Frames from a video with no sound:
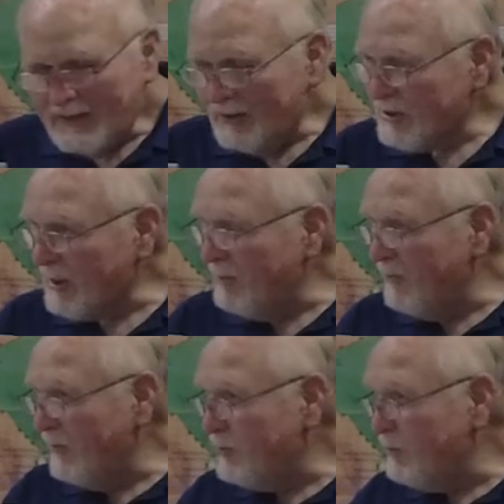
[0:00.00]
Now, some
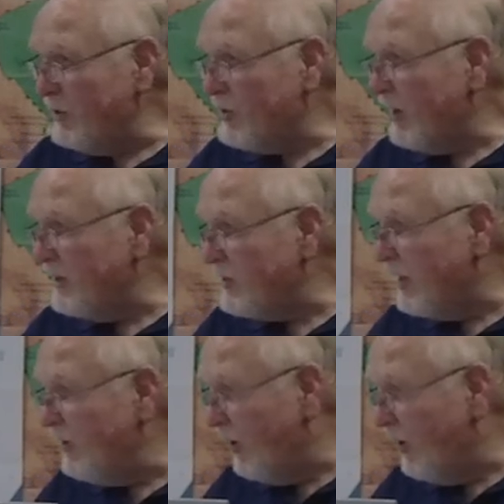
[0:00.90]
of us, we stay